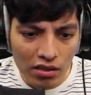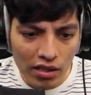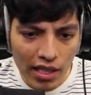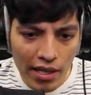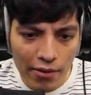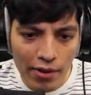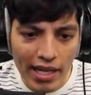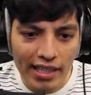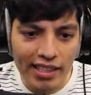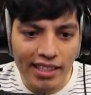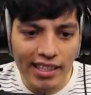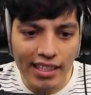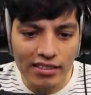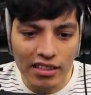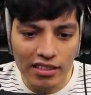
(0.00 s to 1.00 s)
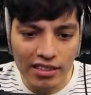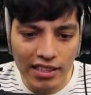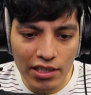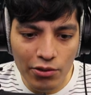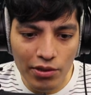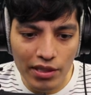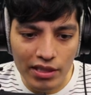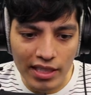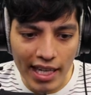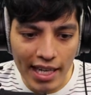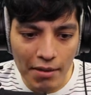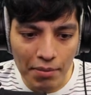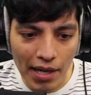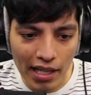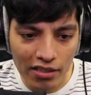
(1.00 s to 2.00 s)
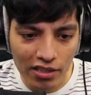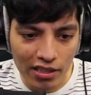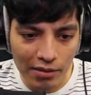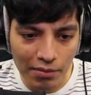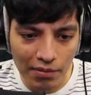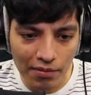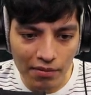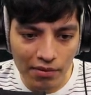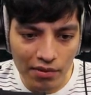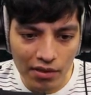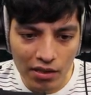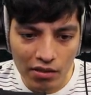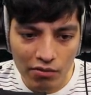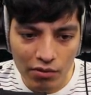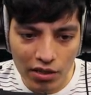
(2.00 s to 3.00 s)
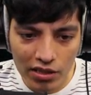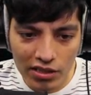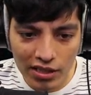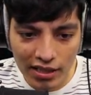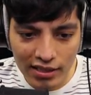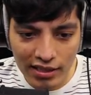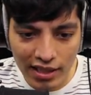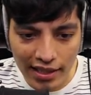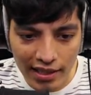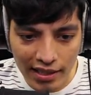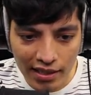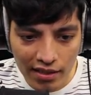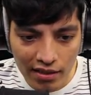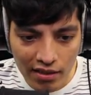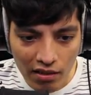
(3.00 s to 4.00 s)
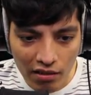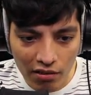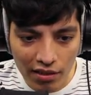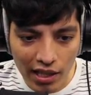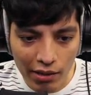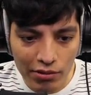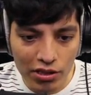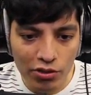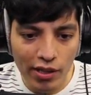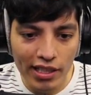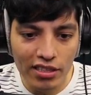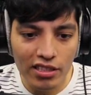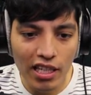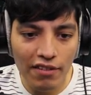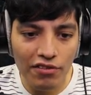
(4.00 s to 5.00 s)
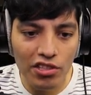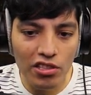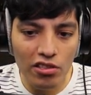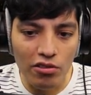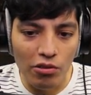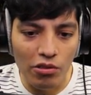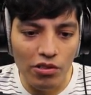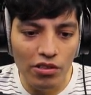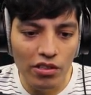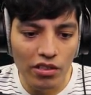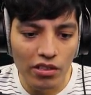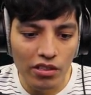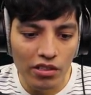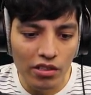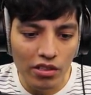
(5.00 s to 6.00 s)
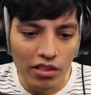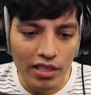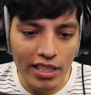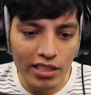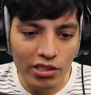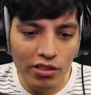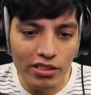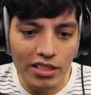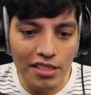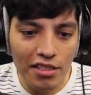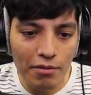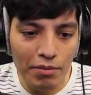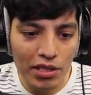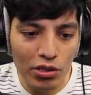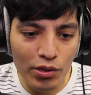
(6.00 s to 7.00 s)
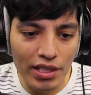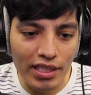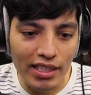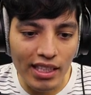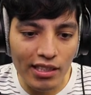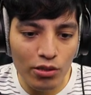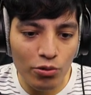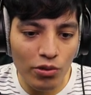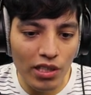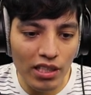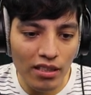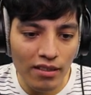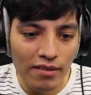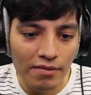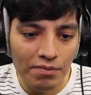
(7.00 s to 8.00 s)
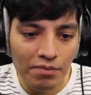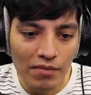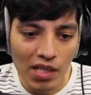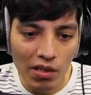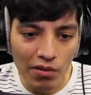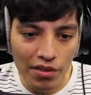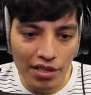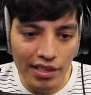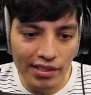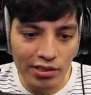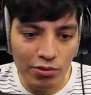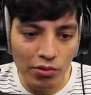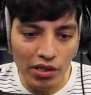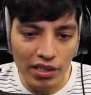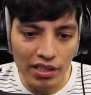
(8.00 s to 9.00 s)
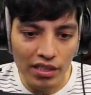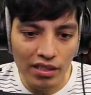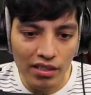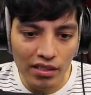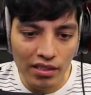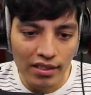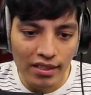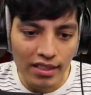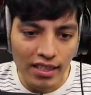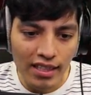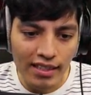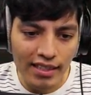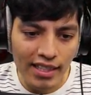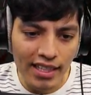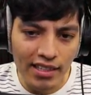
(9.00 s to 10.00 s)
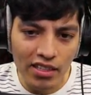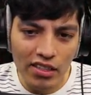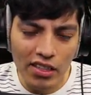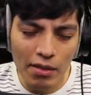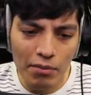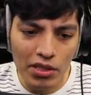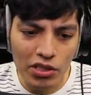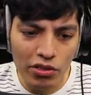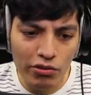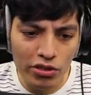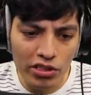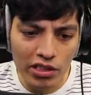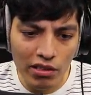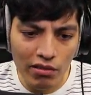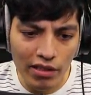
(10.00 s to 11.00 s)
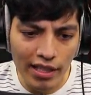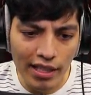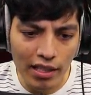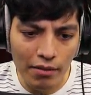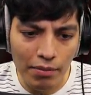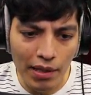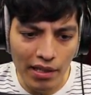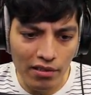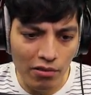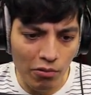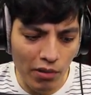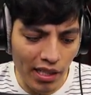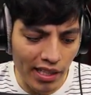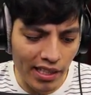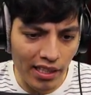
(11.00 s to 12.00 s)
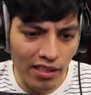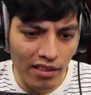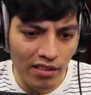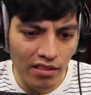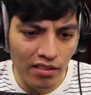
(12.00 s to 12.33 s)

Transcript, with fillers: Okay, I think that's a secret tape, actually. What does this say? Oh, that one's scratched off too. Okay, so it's either between this one or this one. And then number two still lit up. I don't know why.